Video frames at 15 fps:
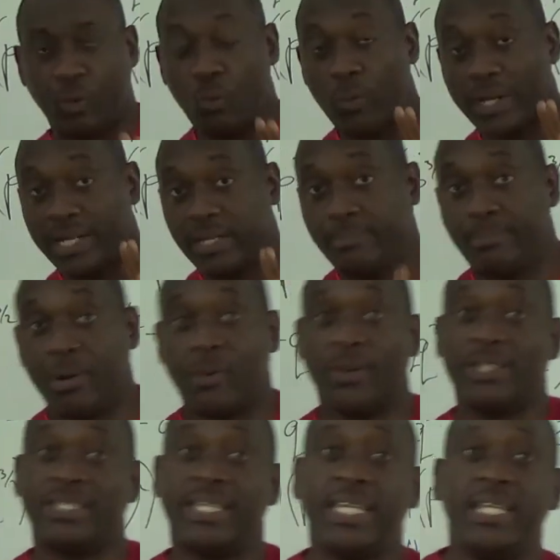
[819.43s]
whether the power
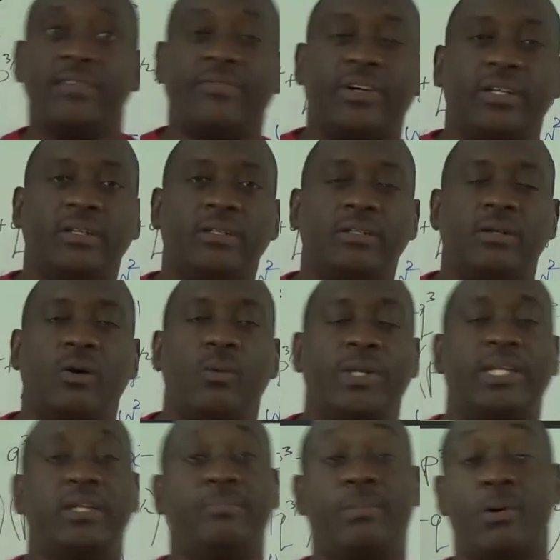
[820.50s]
is even or
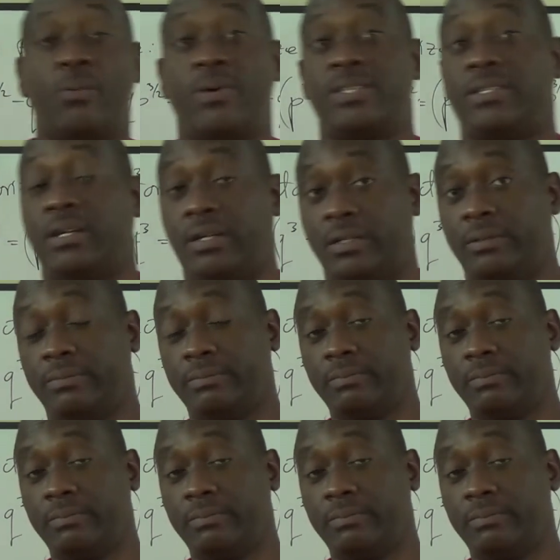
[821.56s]
whether the power is odd.